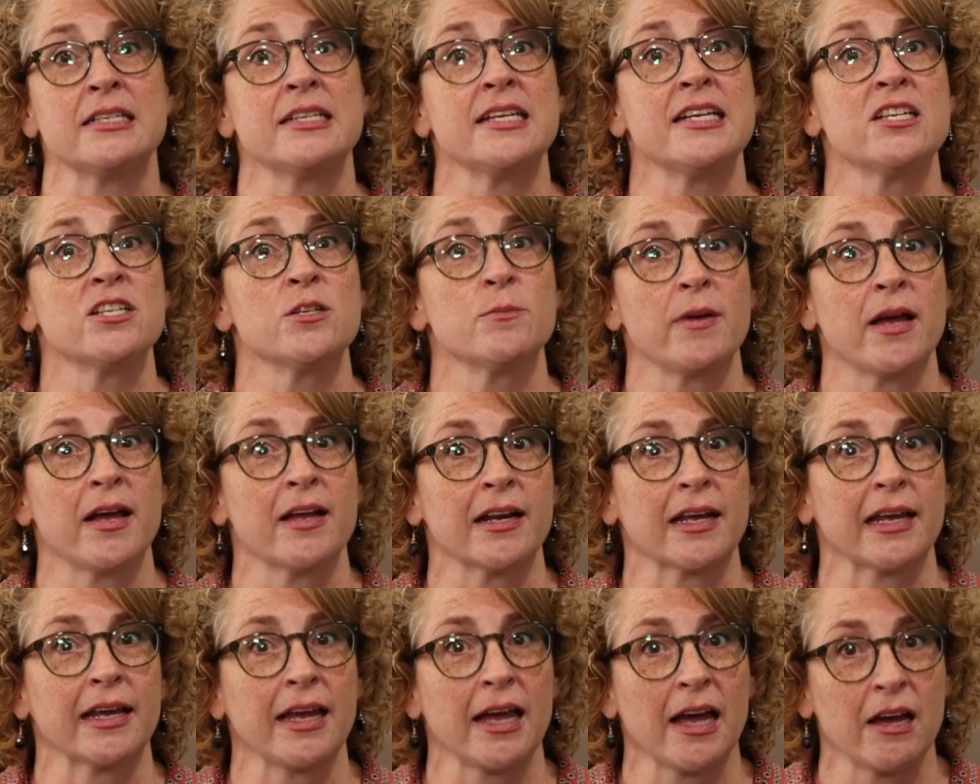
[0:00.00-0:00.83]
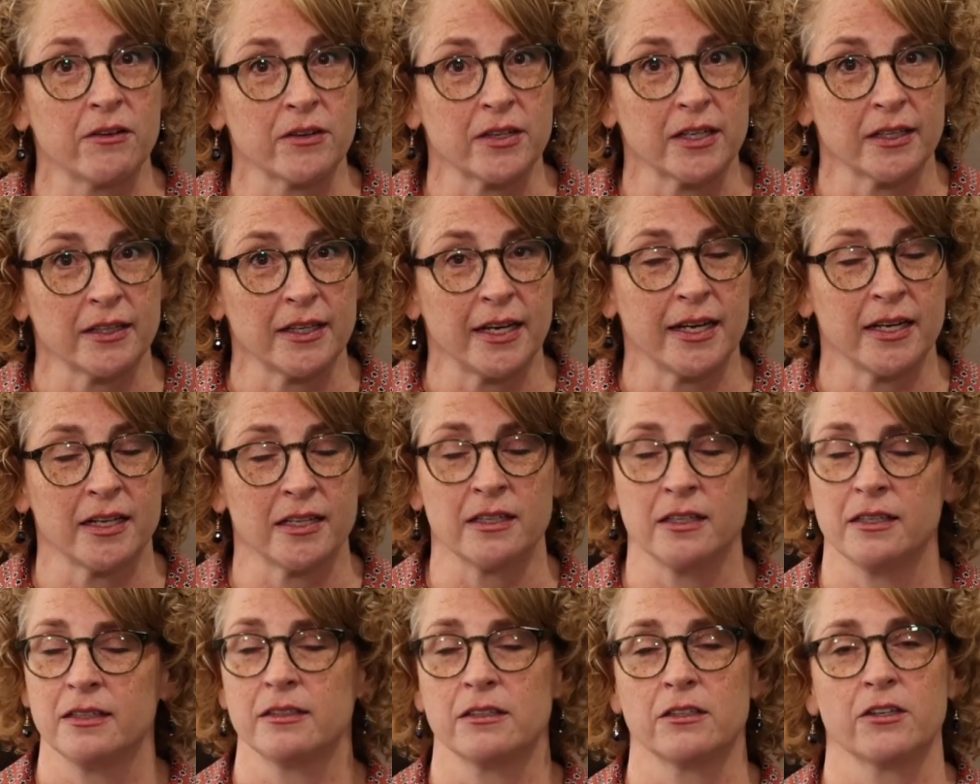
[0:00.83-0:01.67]
and teach them how to calculate
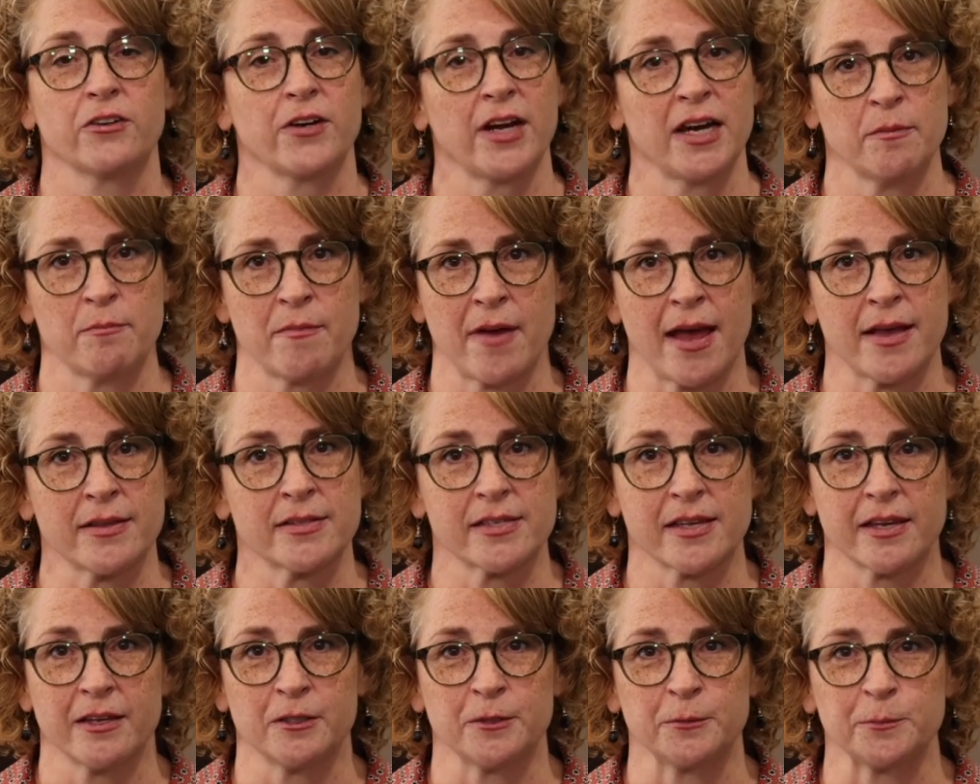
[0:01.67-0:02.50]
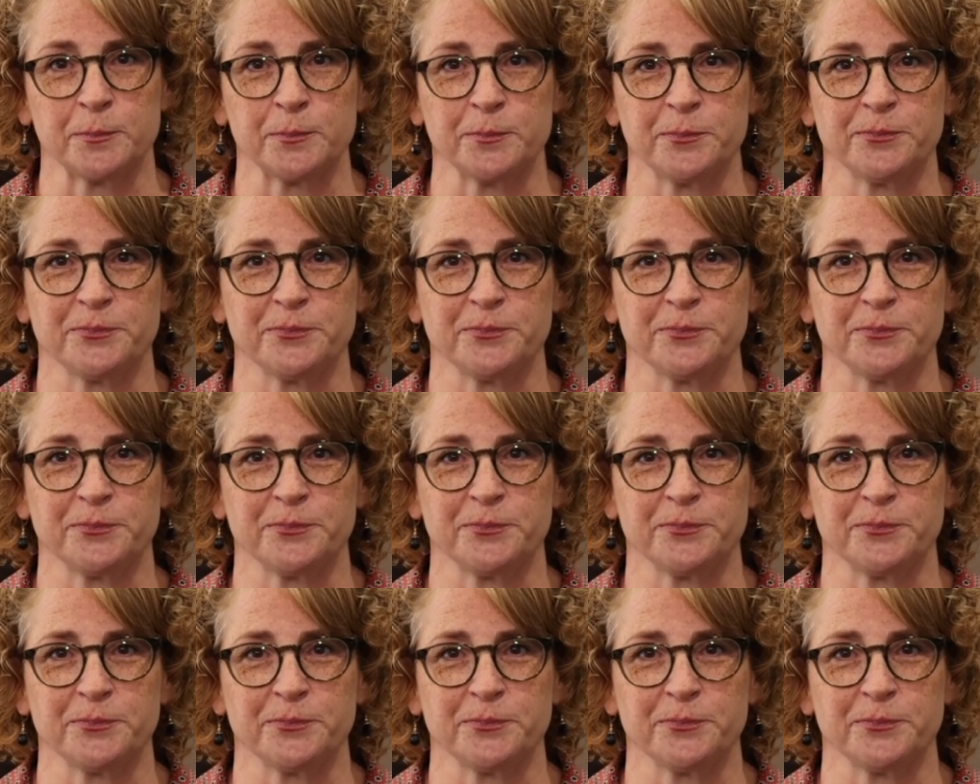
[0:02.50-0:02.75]
it. Great math skill.